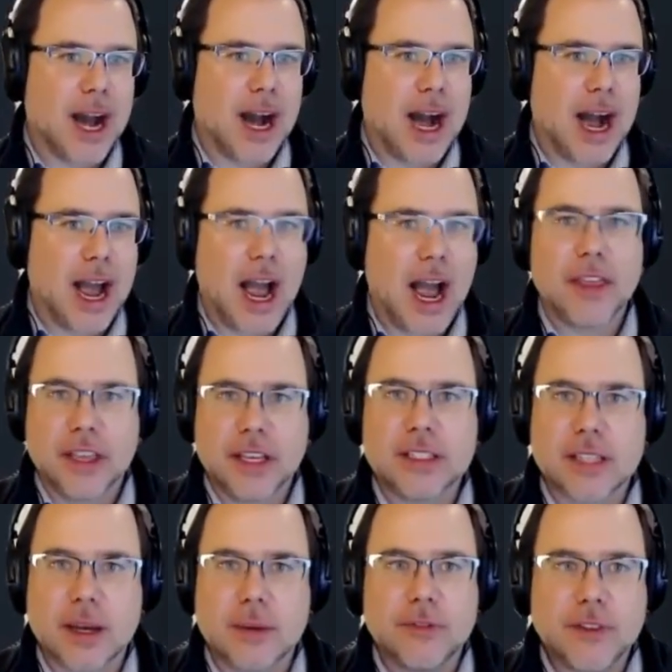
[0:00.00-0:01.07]
I think
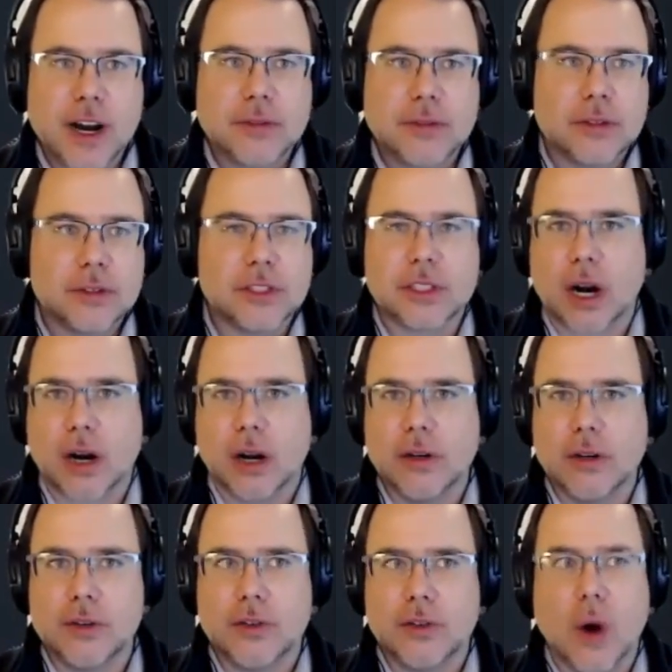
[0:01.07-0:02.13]
some founders
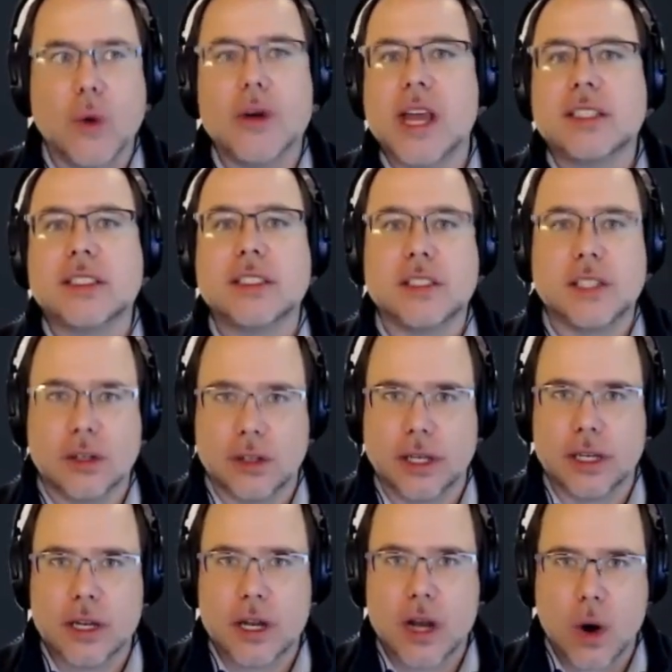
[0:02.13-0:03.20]
don't
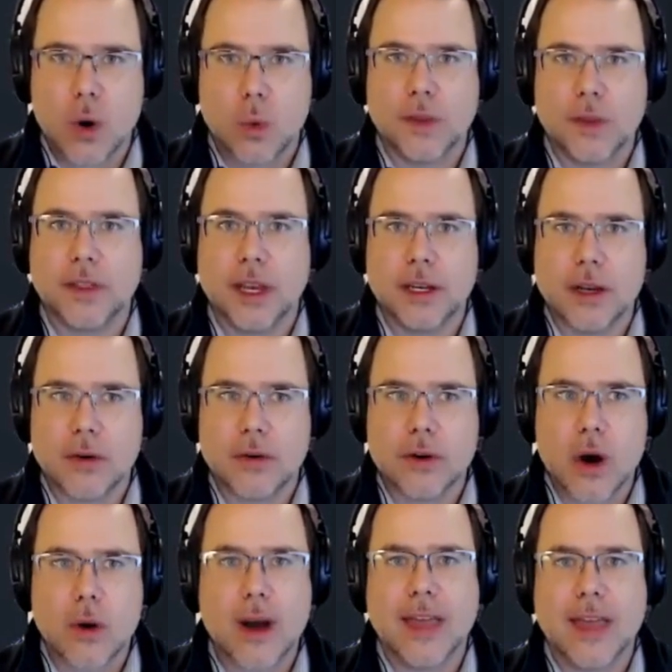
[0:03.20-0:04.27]
necessarily know what they don't
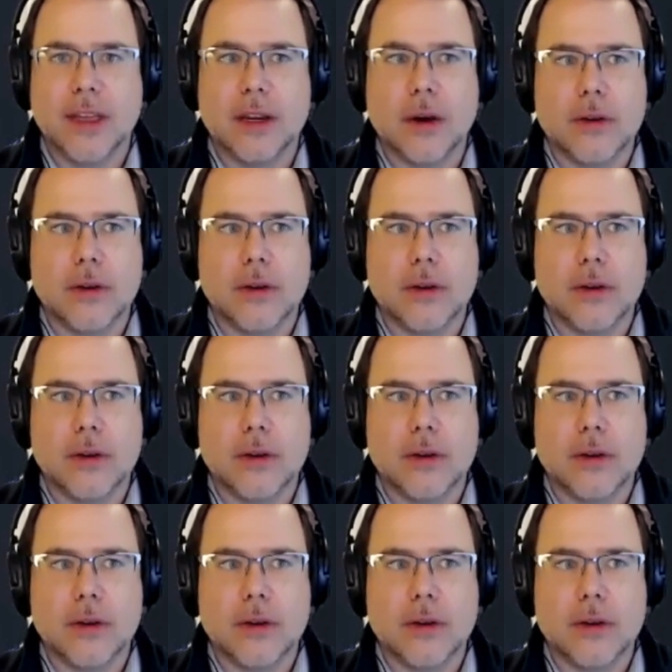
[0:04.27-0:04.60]
know, and they don't